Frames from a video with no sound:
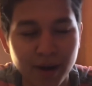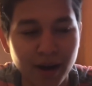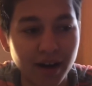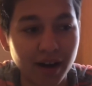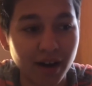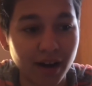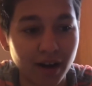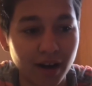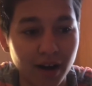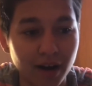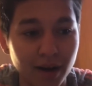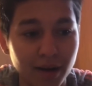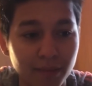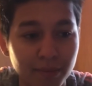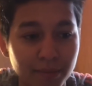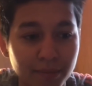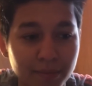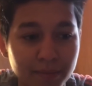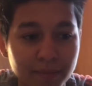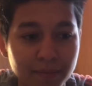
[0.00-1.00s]
but
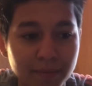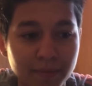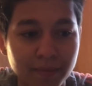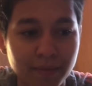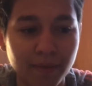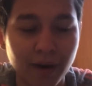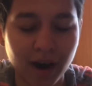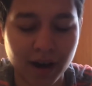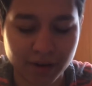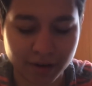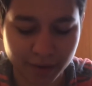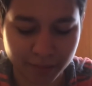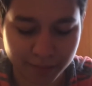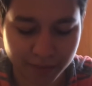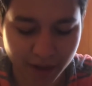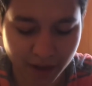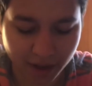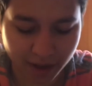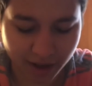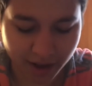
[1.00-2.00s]
um, I don't know.
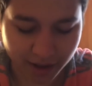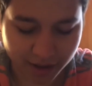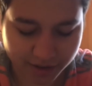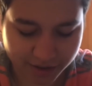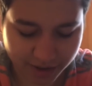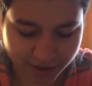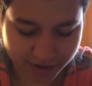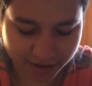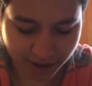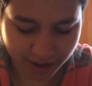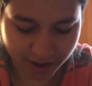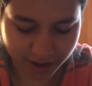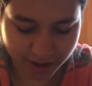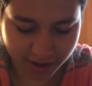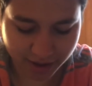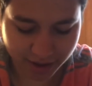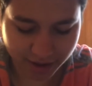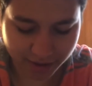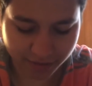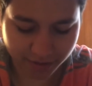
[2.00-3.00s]
It's just
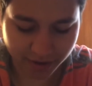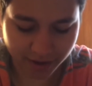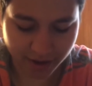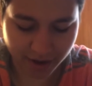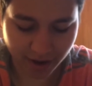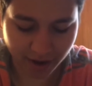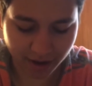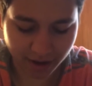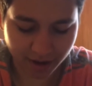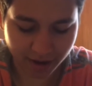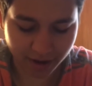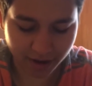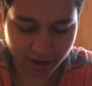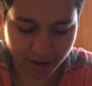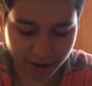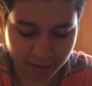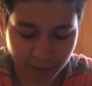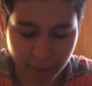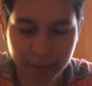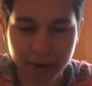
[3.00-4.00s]
like it's funny how
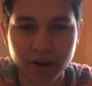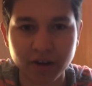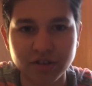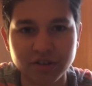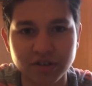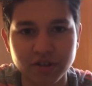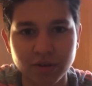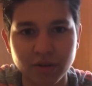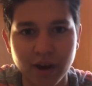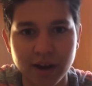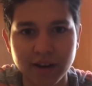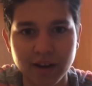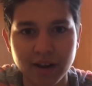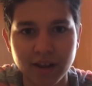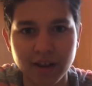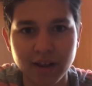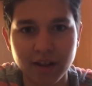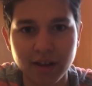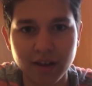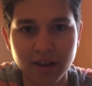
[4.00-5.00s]
like my parents knew I did
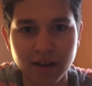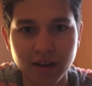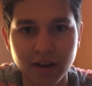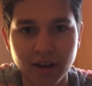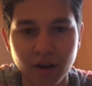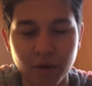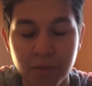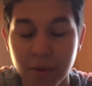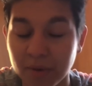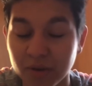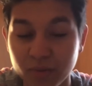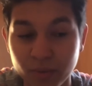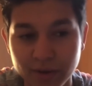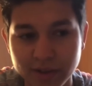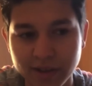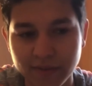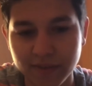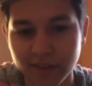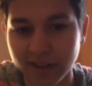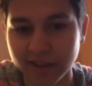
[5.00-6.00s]
it, or maybe she
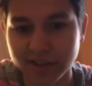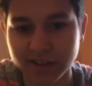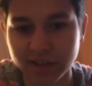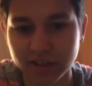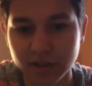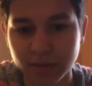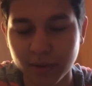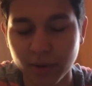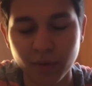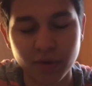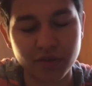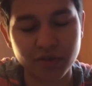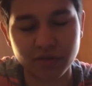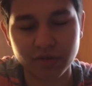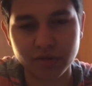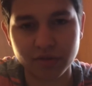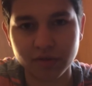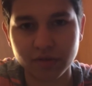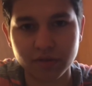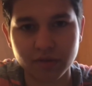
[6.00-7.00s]
wasn't even listening to me, which
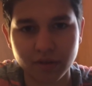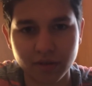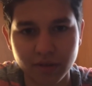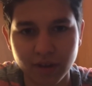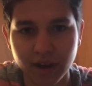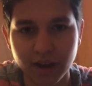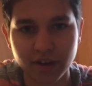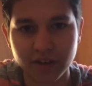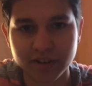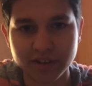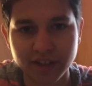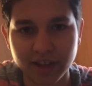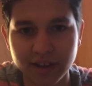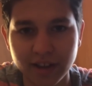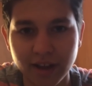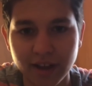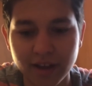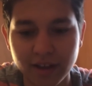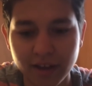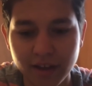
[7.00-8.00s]
I understand
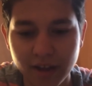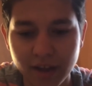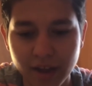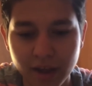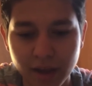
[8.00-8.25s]
that.